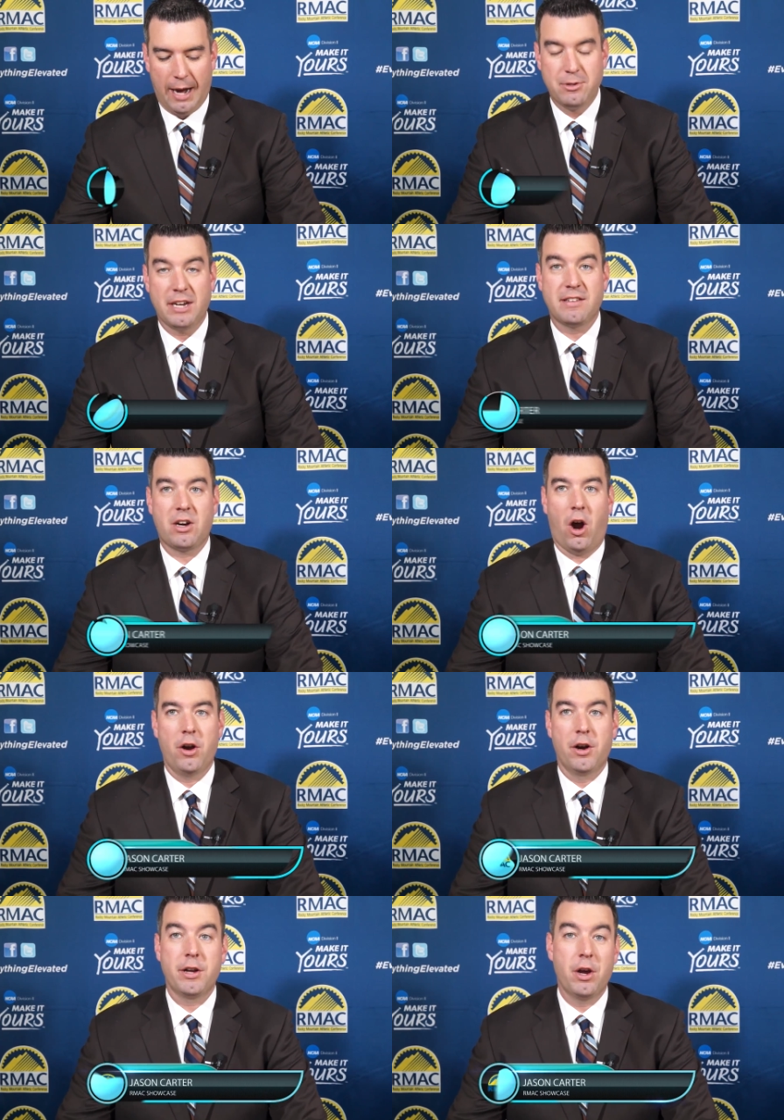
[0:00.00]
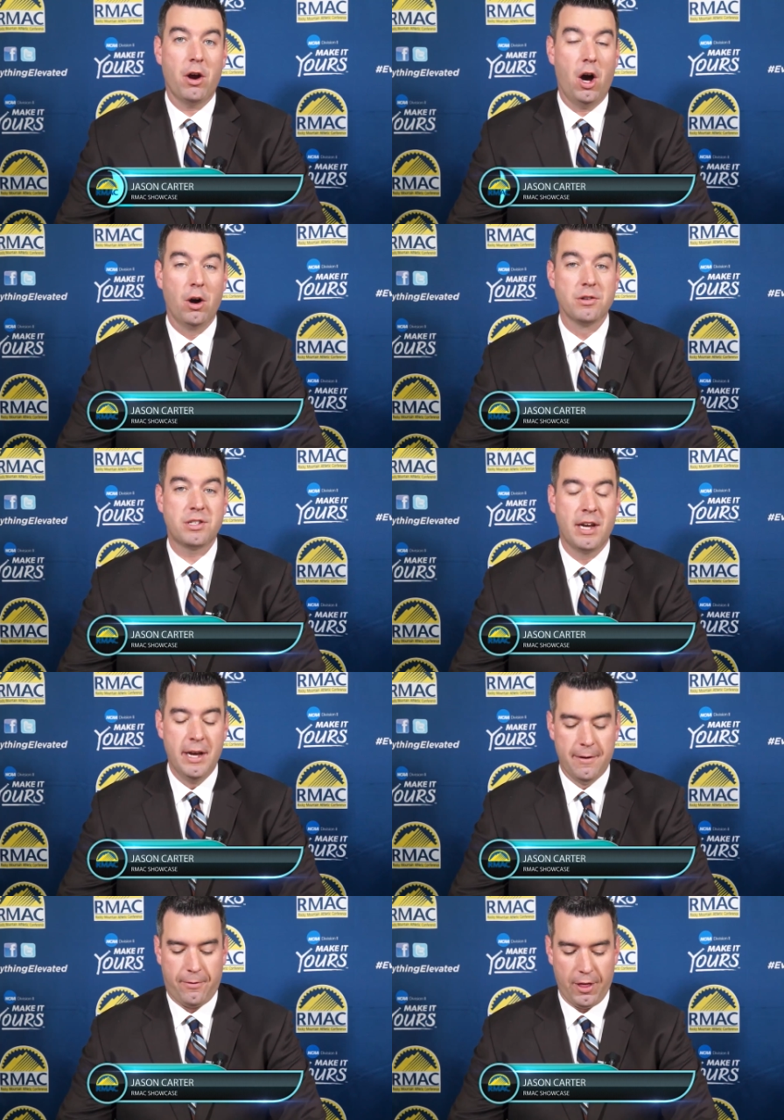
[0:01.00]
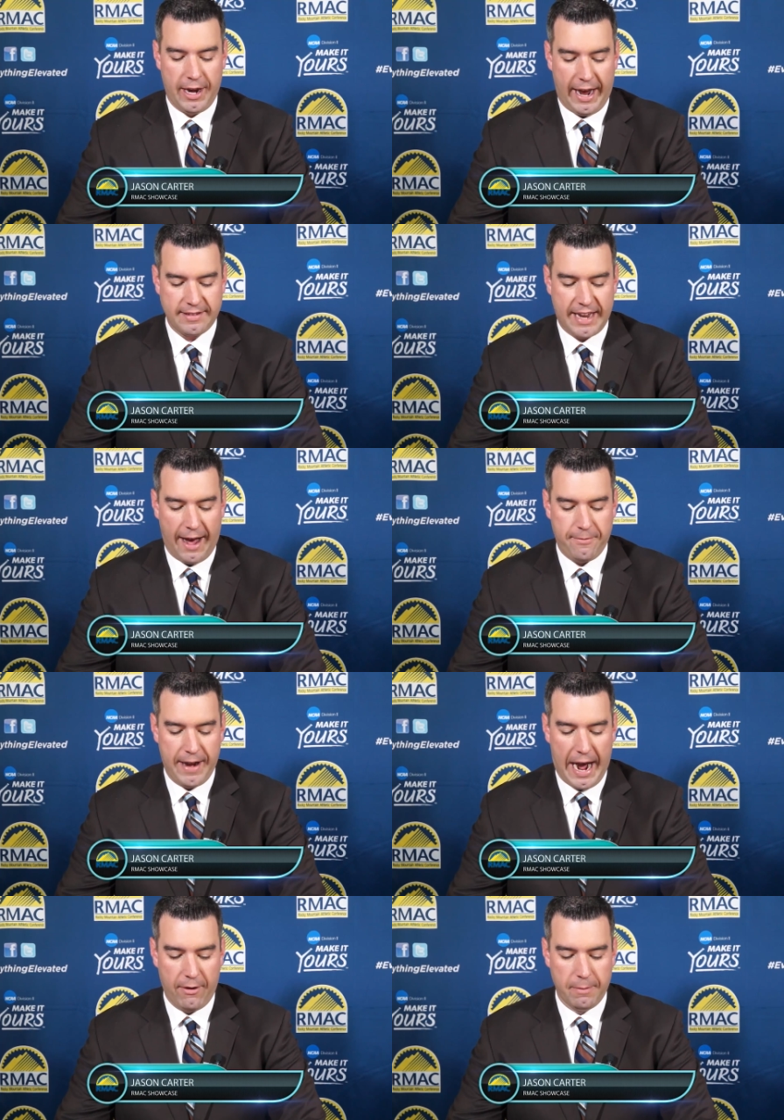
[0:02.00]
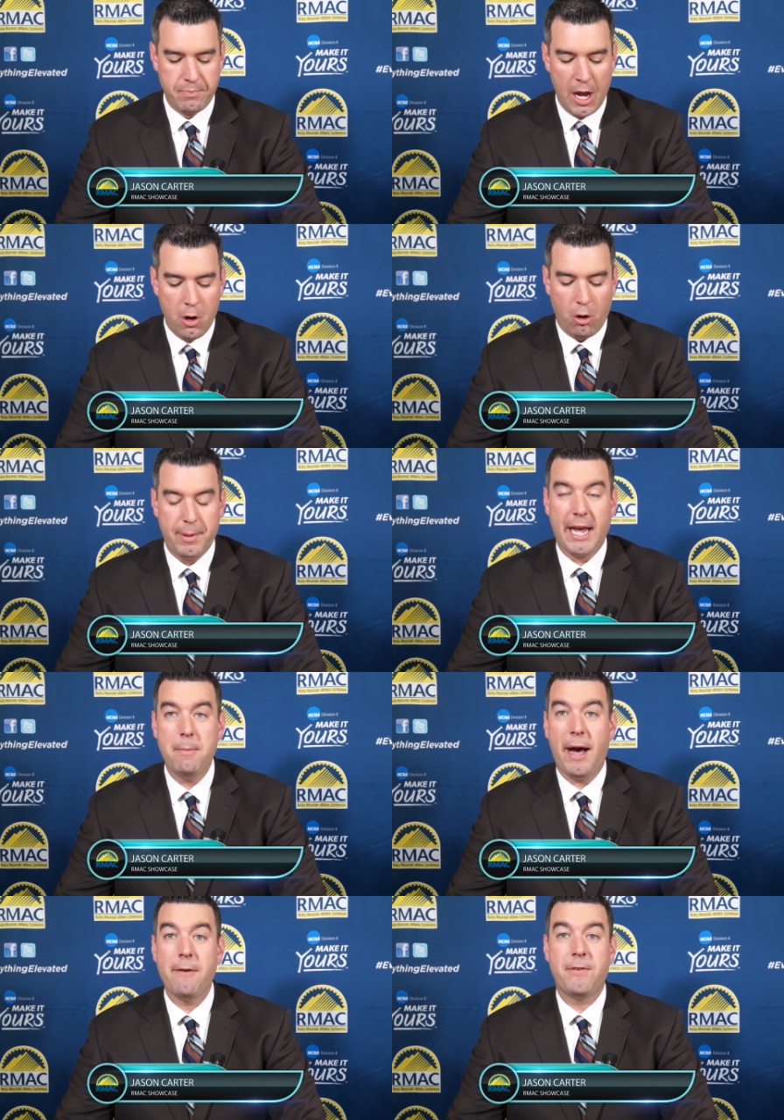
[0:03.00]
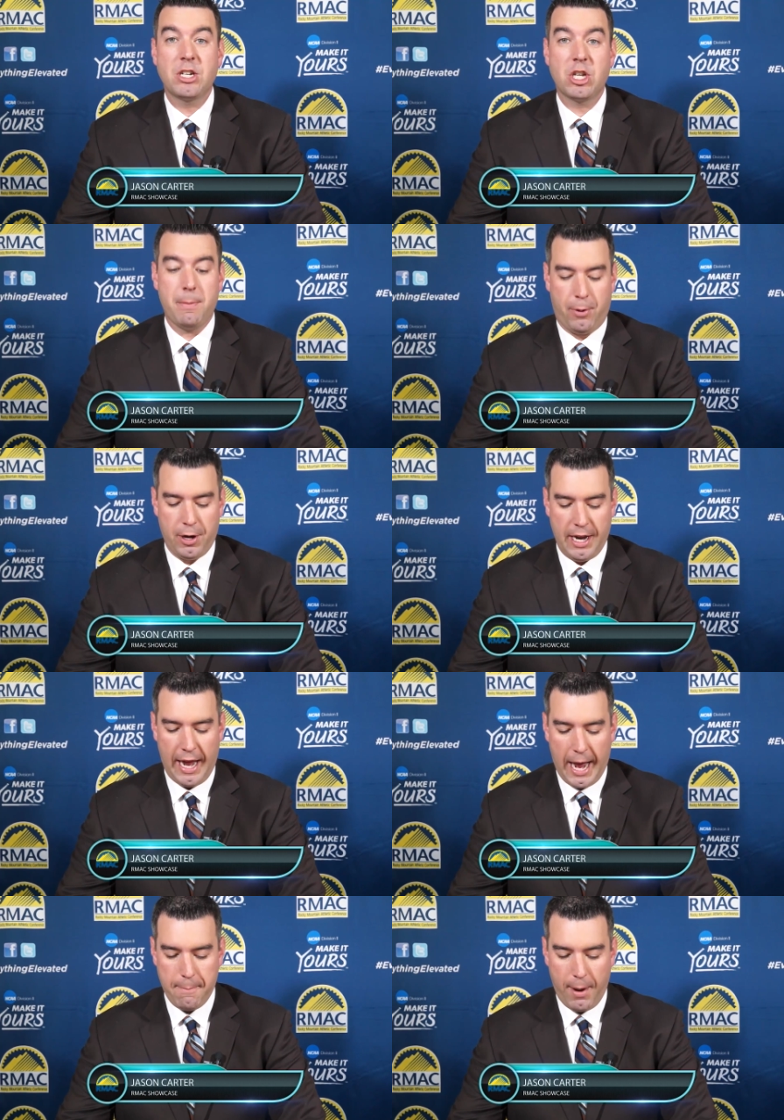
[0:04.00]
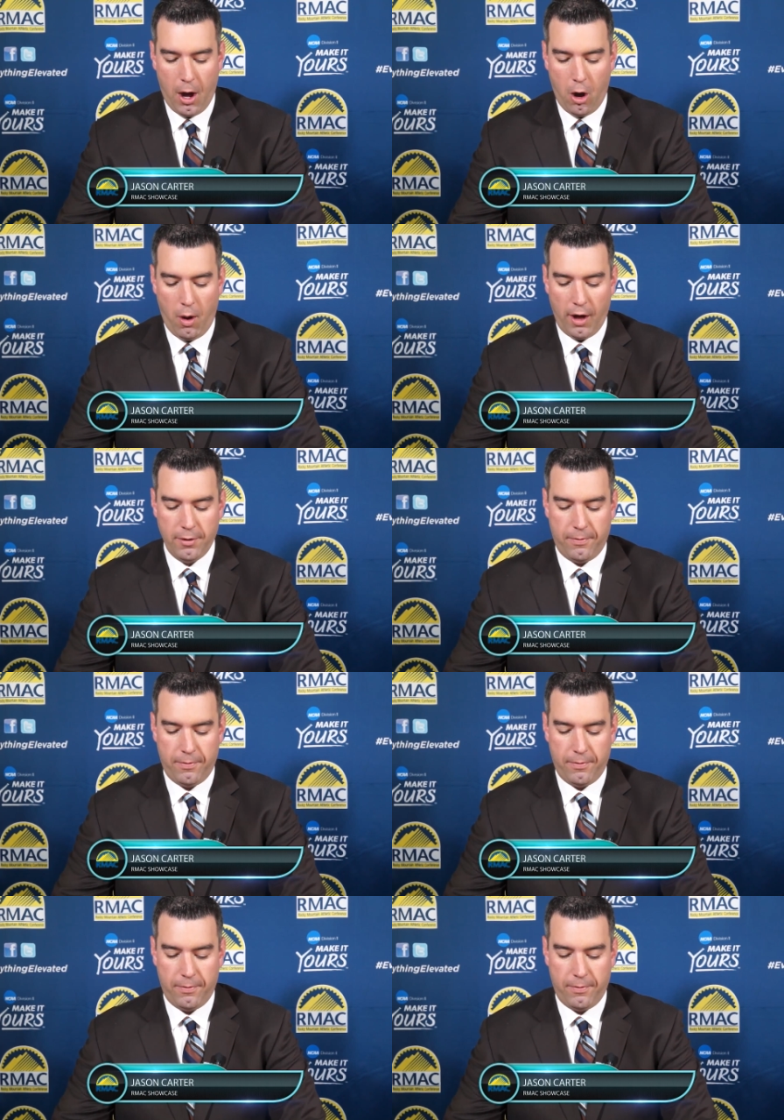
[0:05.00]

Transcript: I'm Jason Carter, your host for the next half an hour. We'll begin by officially putting a bow on